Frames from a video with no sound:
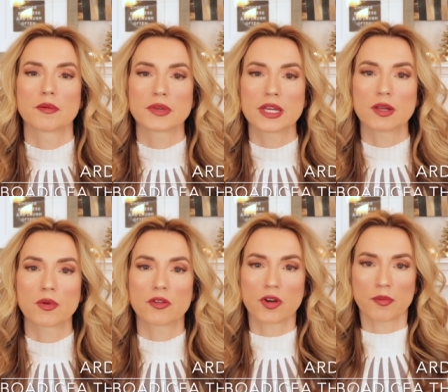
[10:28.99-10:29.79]
I'm getting
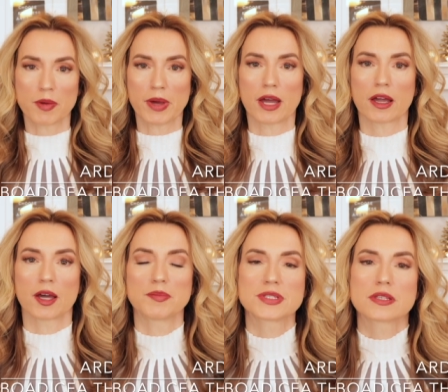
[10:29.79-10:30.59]
rid of all my
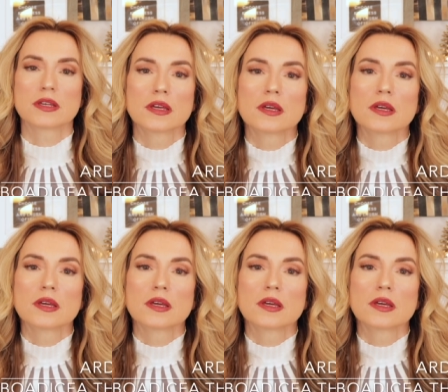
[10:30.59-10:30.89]
backups.